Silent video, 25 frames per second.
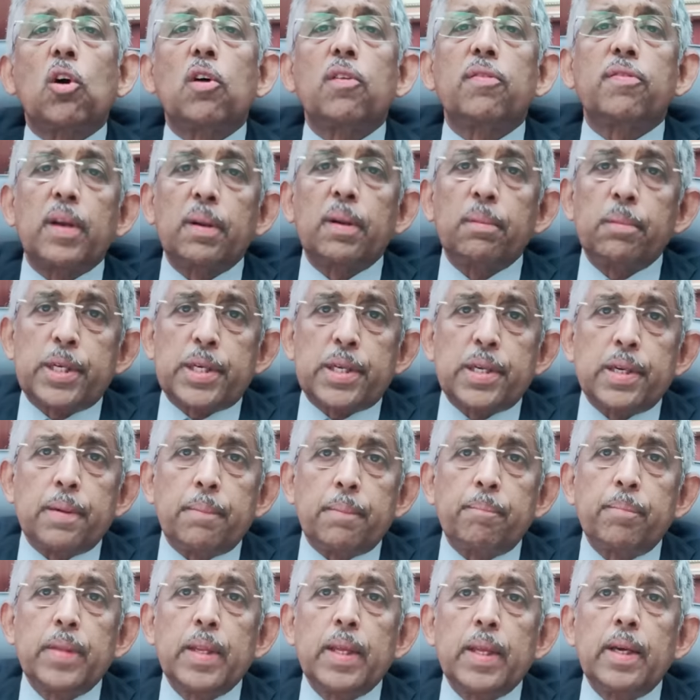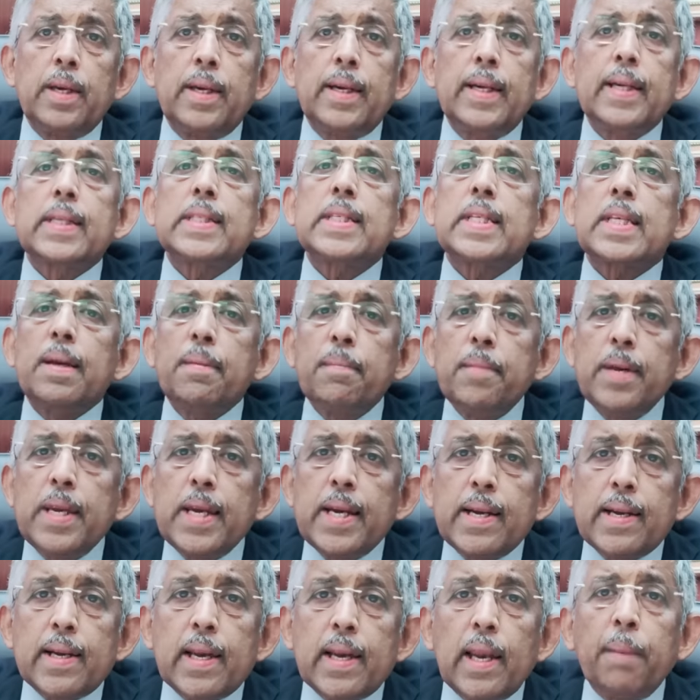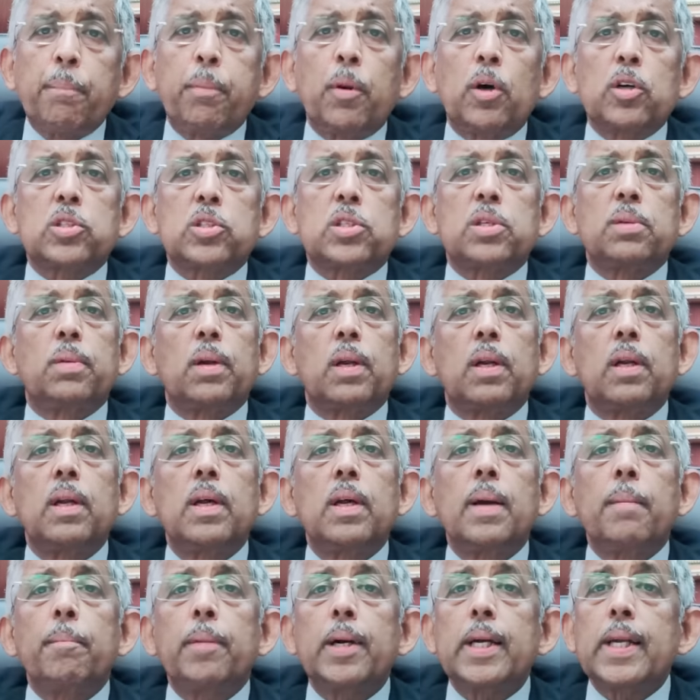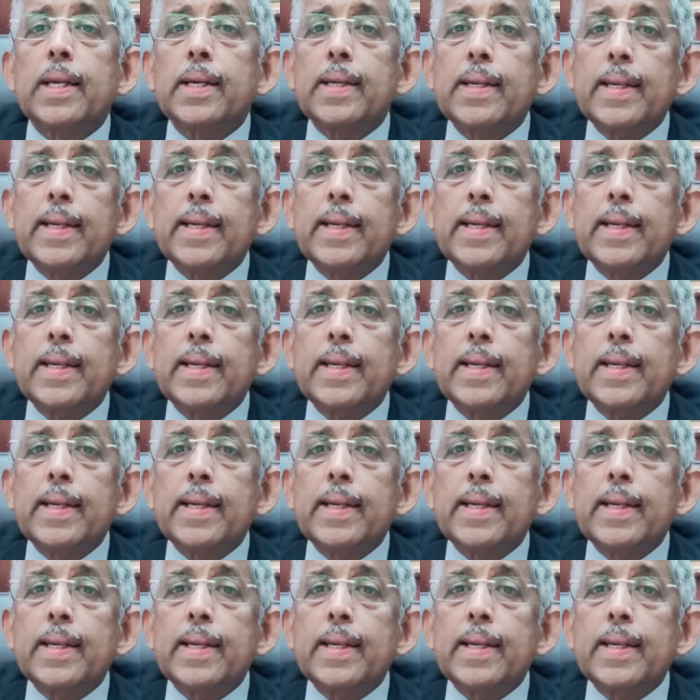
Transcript: of remission? It is eminently possible. but it